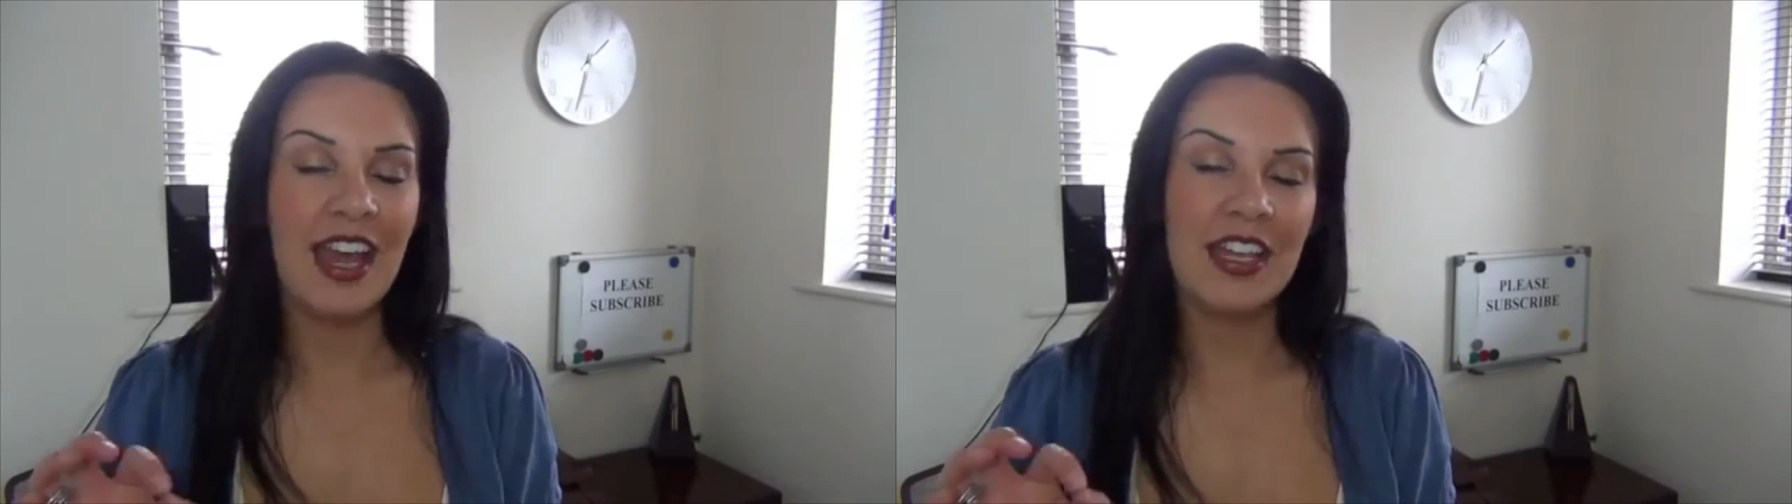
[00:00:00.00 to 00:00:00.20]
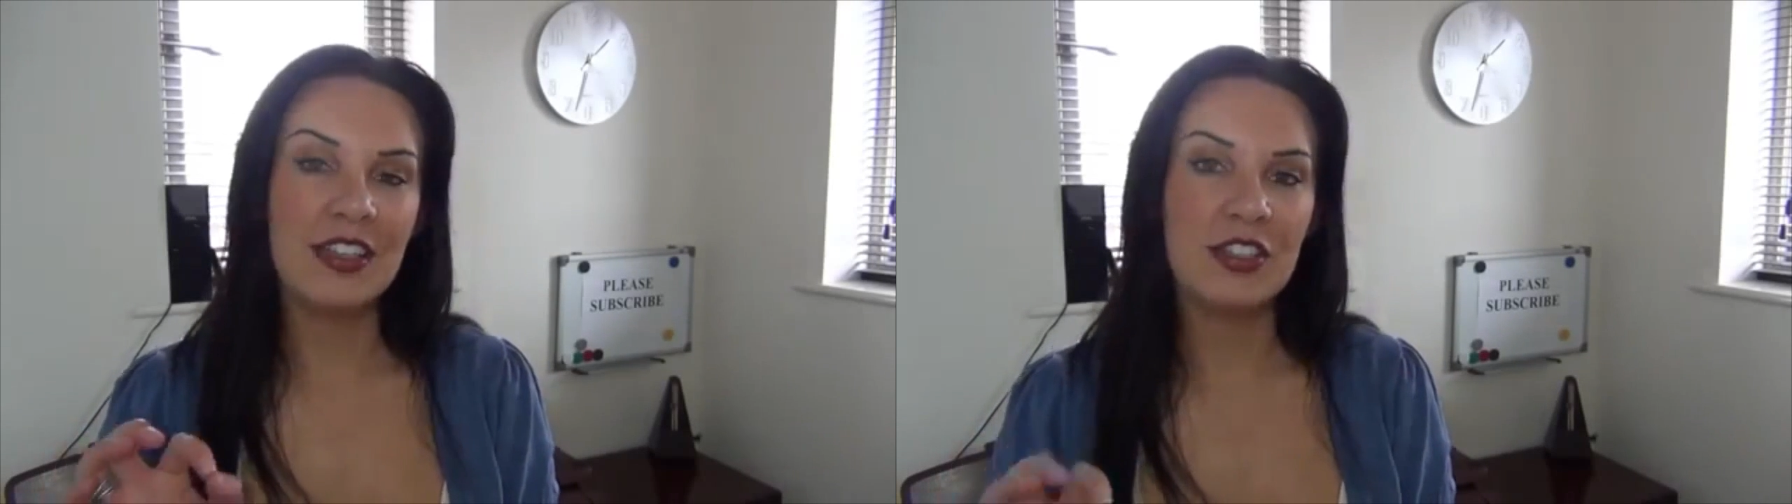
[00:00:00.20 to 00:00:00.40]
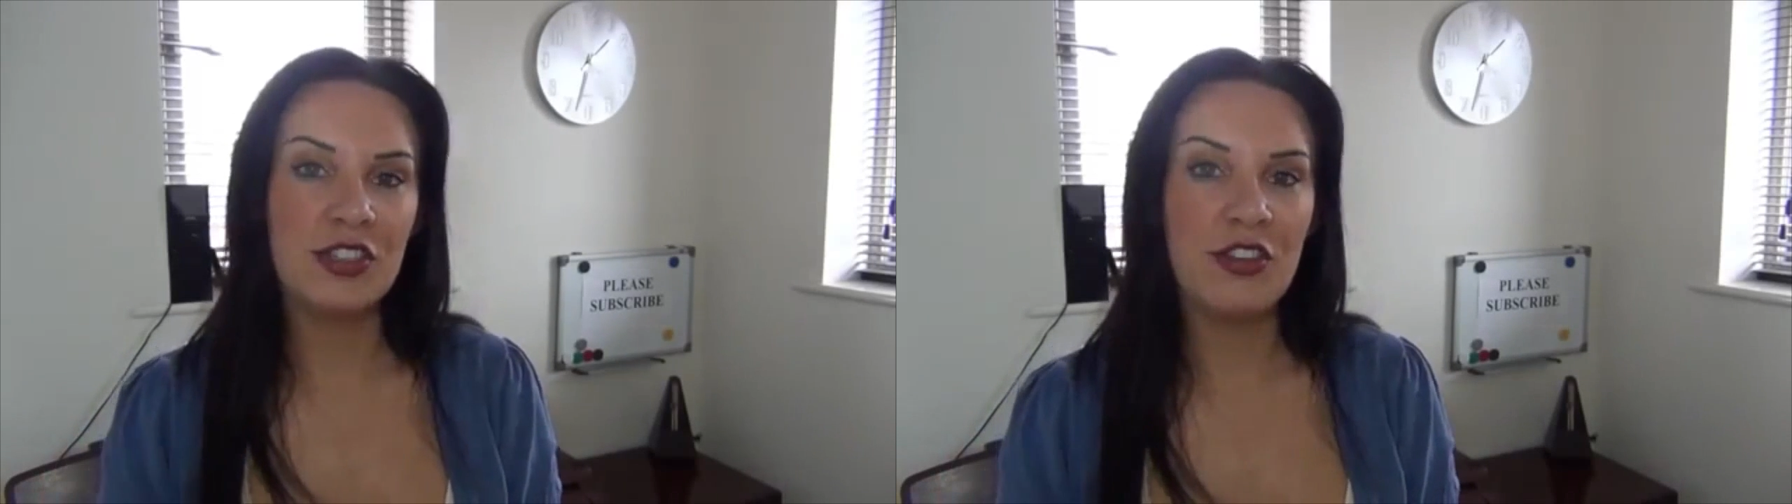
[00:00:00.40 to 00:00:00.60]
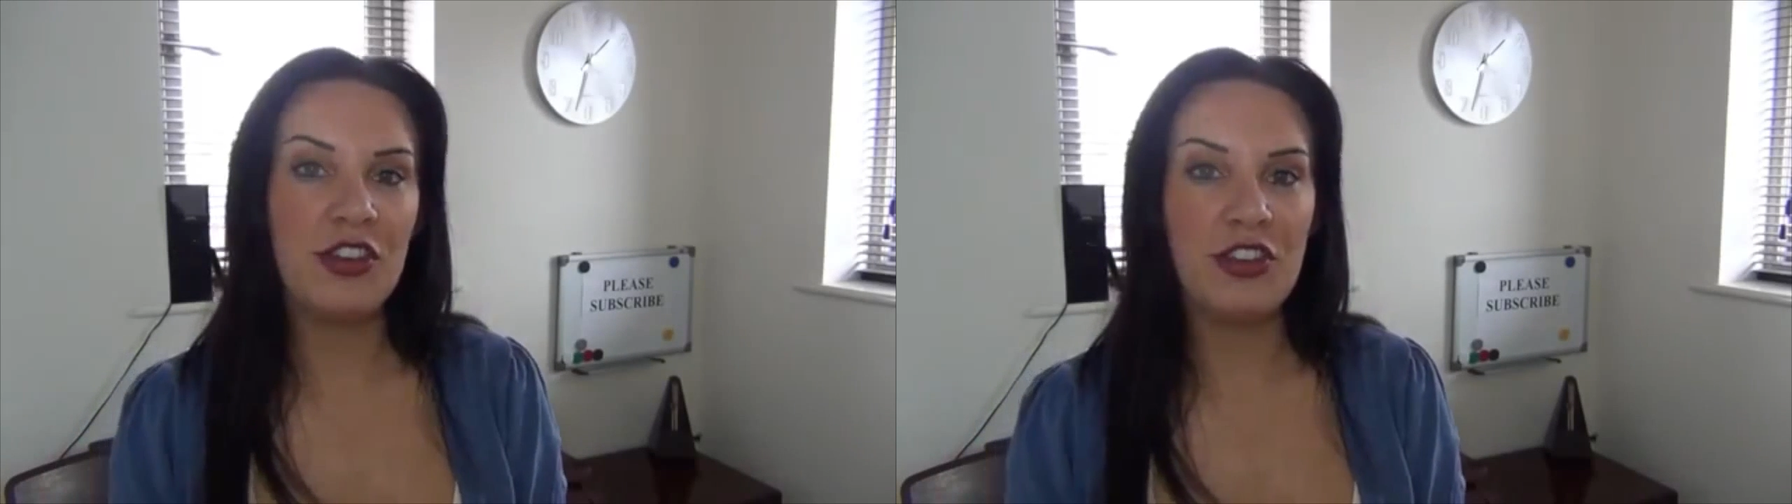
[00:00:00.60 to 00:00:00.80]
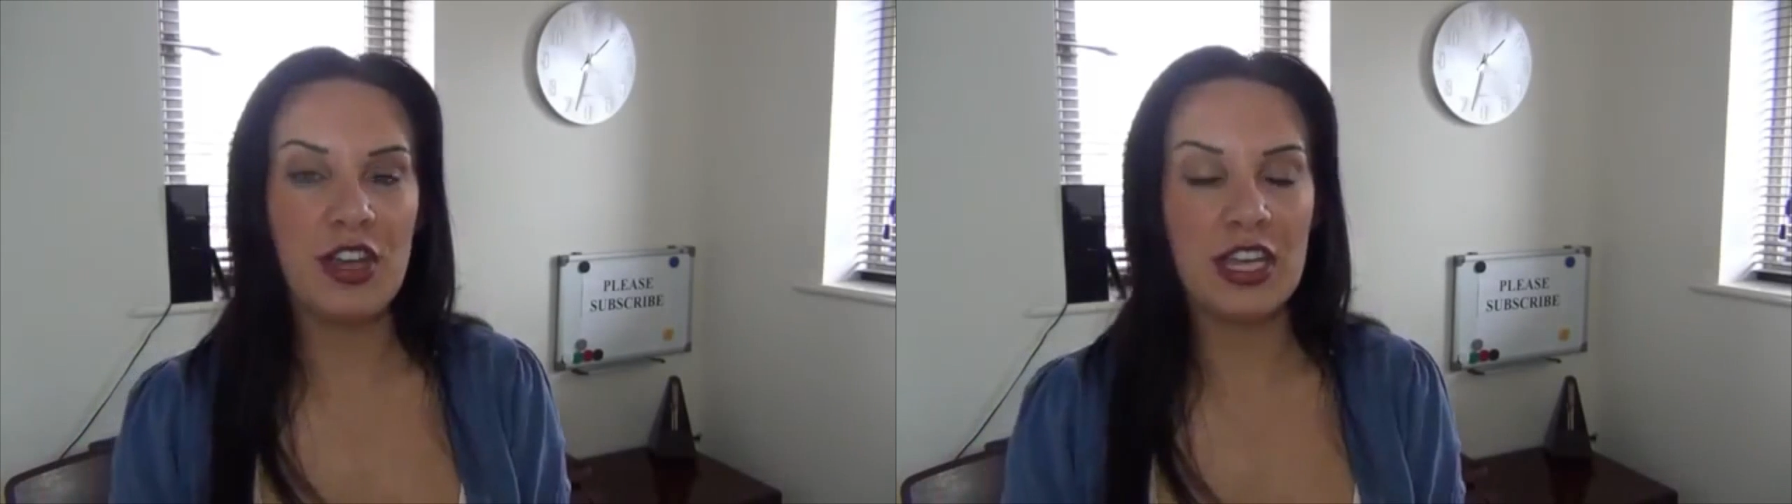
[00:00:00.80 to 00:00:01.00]
and the sooner
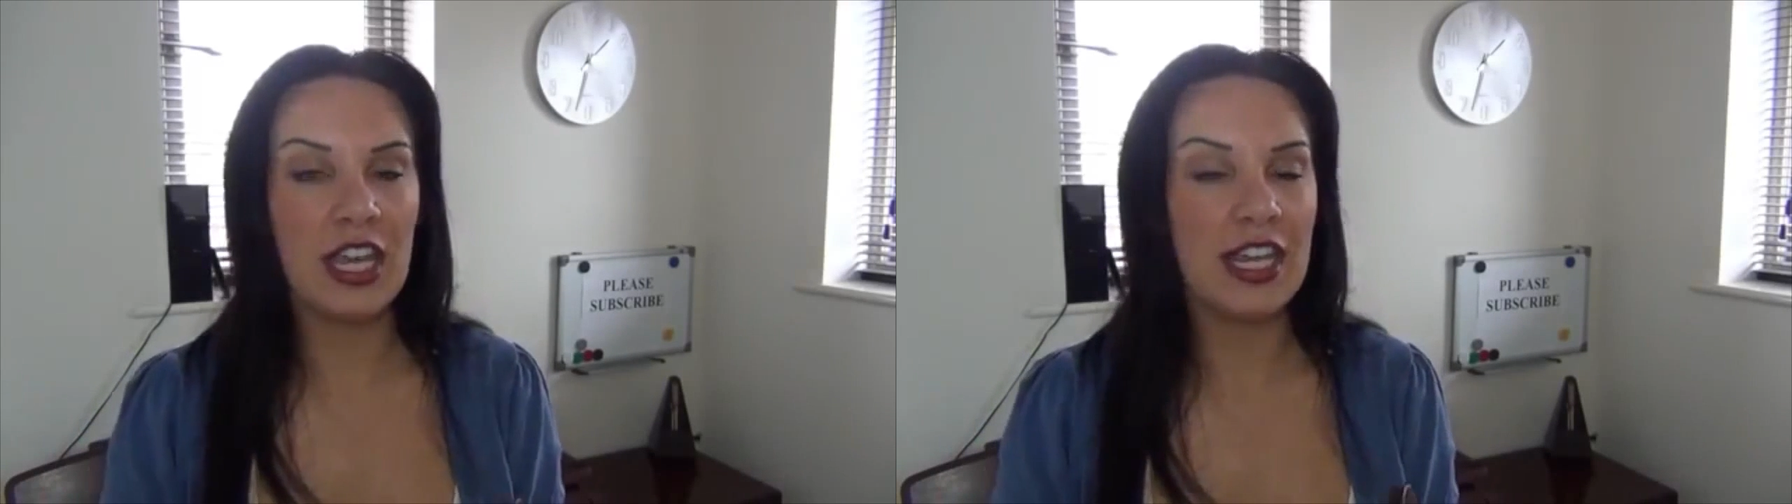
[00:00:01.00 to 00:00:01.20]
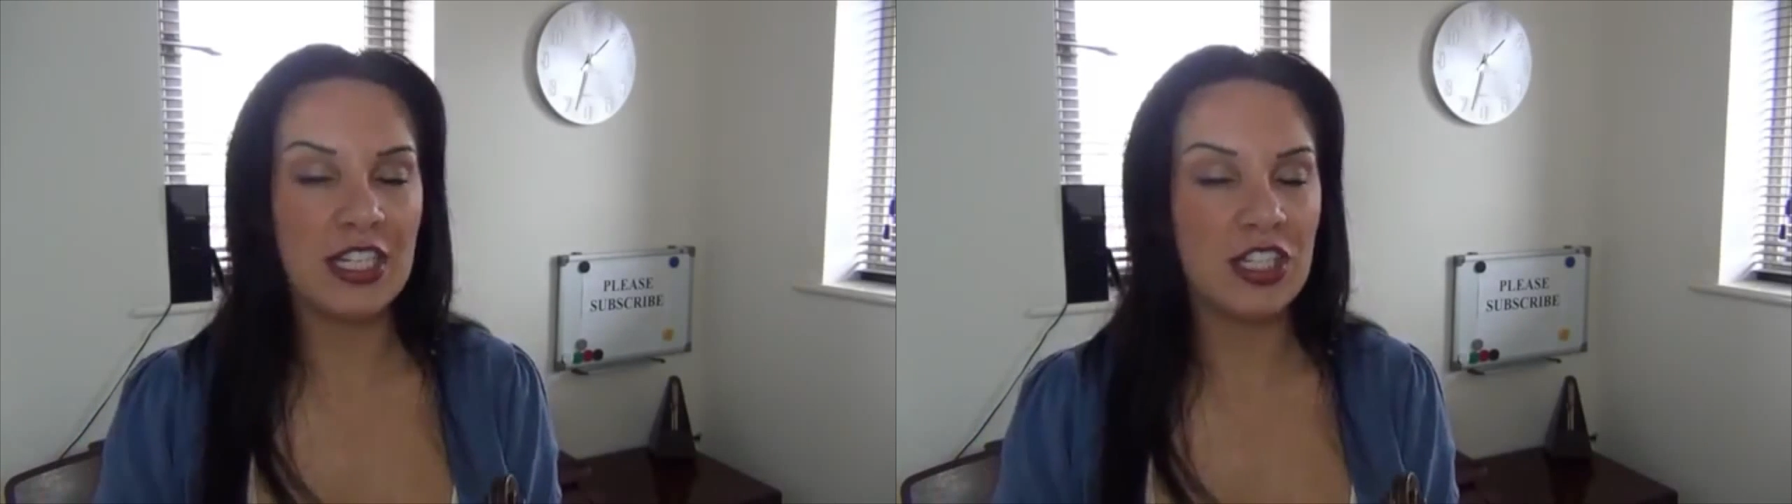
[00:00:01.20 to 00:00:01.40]
you can get